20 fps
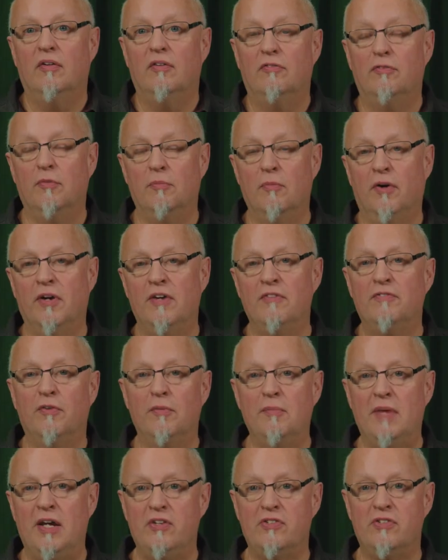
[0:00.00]
For more
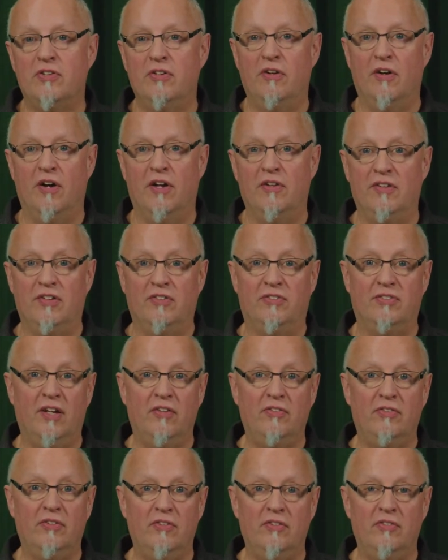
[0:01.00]
information on these
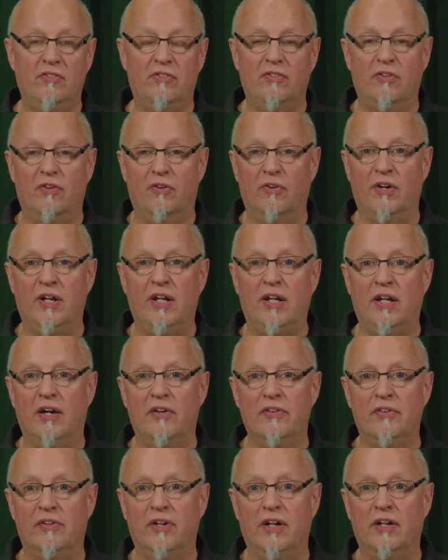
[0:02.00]
sensors or any
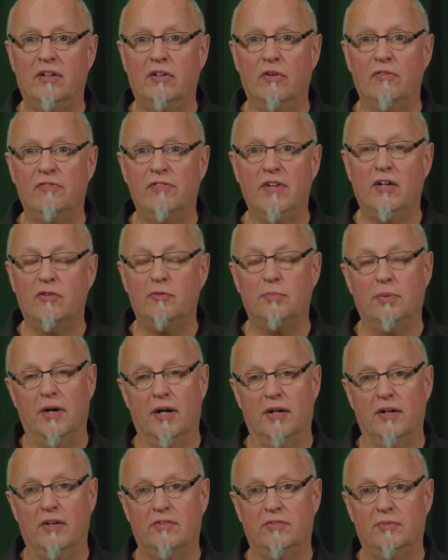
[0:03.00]
other EcoFlex
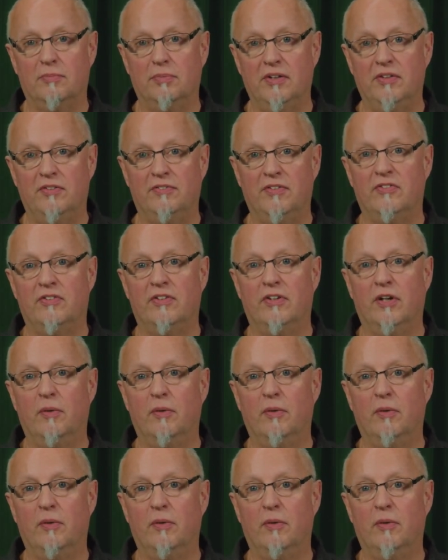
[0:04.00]
products, please visit our